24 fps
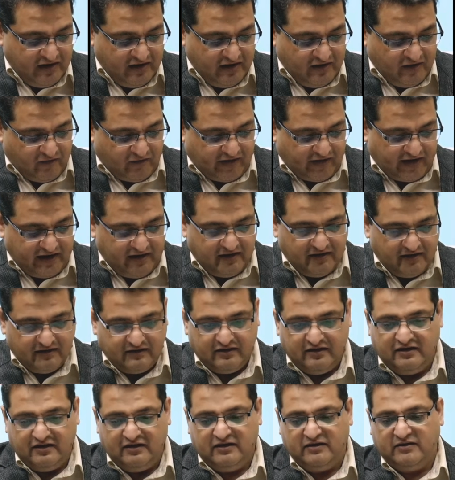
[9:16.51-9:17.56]
fine,
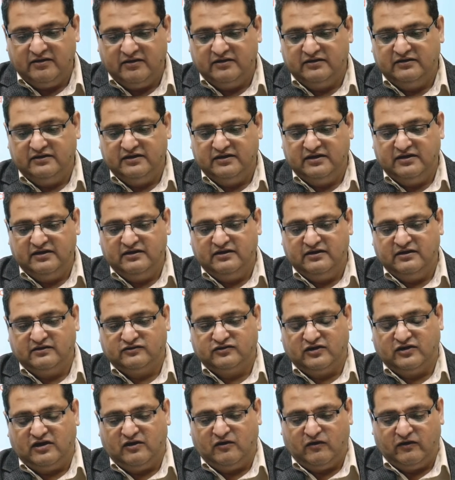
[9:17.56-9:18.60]
the
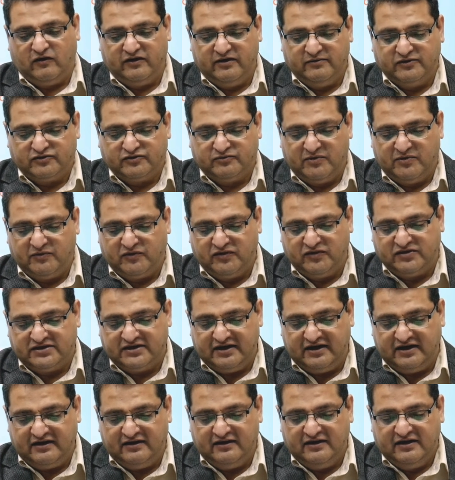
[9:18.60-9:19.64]
Honorable Supreme Court
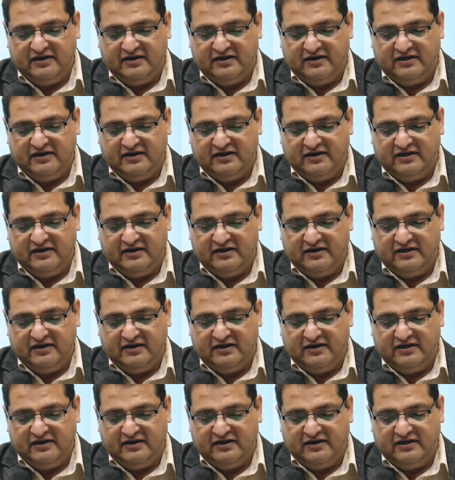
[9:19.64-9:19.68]
said,